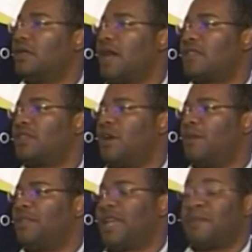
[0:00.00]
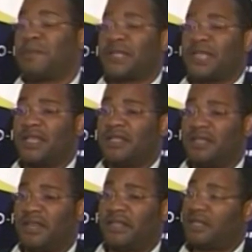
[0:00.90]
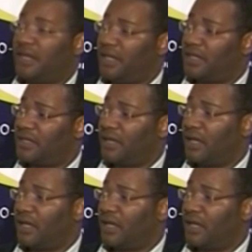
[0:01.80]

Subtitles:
that's up 10% year to date.